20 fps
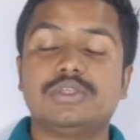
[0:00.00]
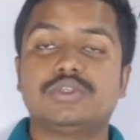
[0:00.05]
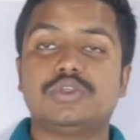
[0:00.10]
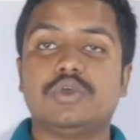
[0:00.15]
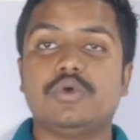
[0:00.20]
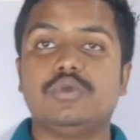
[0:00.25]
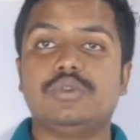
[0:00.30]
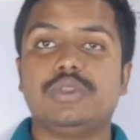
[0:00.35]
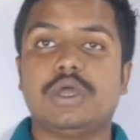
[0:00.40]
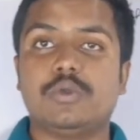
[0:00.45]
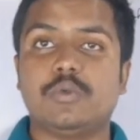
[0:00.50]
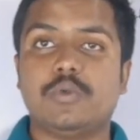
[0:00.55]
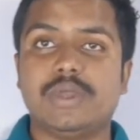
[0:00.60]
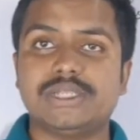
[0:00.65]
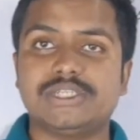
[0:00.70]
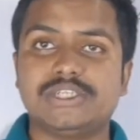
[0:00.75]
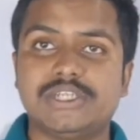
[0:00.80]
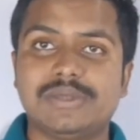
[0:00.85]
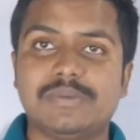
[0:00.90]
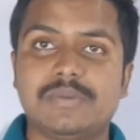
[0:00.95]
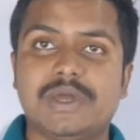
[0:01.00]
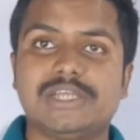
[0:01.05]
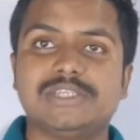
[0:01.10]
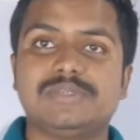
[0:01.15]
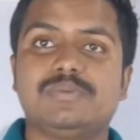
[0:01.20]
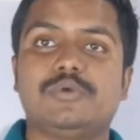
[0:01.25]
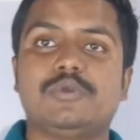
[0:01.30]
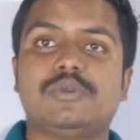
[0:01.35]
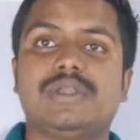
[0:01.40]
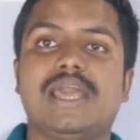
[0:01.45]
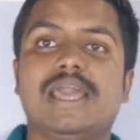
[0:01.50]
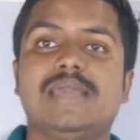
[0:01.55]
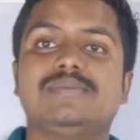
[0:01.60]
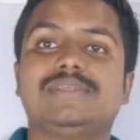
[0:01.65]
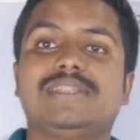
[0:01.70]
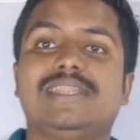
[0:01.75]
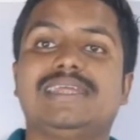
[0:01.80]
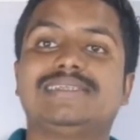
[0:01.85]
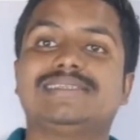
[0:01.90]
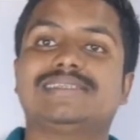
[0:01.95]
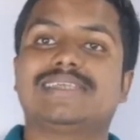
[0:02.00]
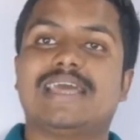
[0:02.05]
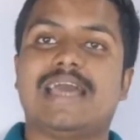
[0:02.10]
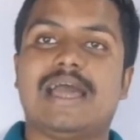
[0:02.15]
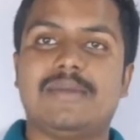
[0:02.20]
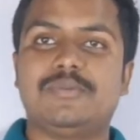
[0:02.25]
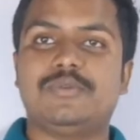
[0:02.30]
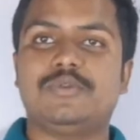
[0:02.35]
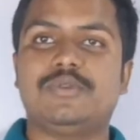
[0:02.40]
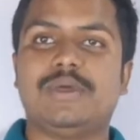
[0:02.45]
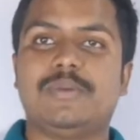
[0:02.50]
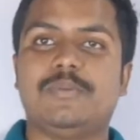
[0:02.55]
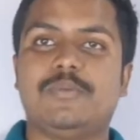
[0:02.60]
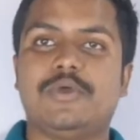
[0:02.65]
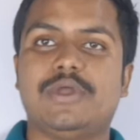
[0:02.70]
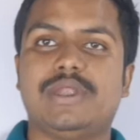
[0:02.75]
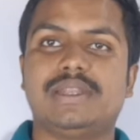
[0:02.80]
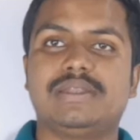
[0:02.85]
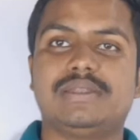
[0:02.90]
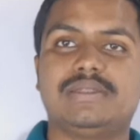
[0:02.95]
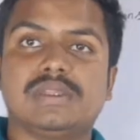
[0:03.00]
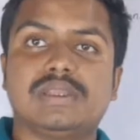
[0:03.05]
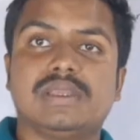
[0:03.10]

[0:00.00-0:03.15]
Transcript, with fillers: So without wasting much more time, let's come to the point.